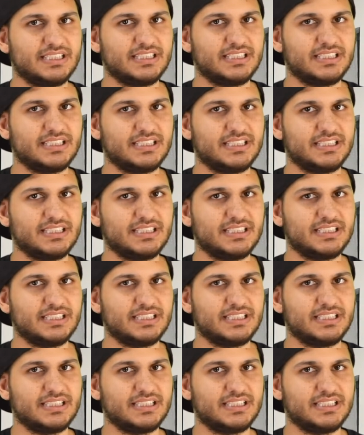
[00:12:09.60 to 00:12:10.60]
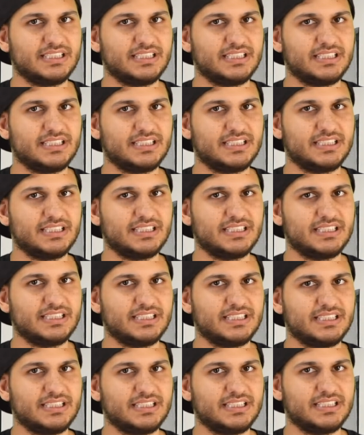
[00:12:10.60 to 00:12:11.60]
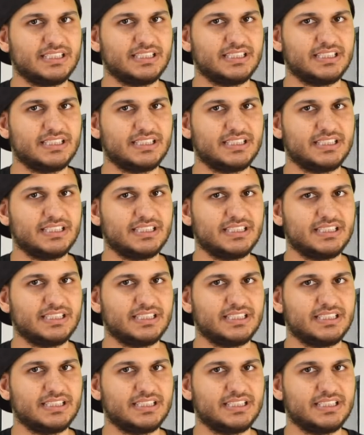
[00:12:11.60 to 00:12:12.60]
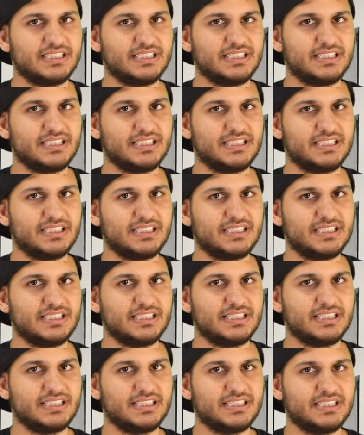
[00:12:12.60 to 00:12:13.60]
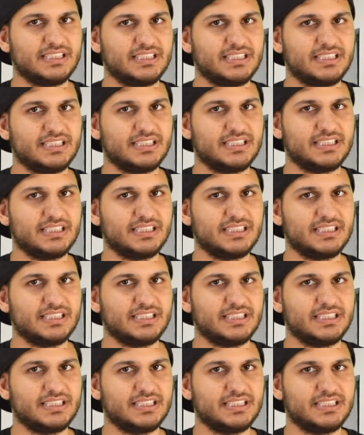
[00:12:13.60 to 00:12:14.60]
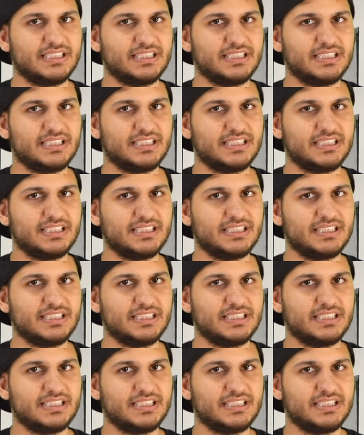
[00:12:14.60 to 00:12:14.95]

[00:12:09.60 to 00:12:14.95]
[no speech]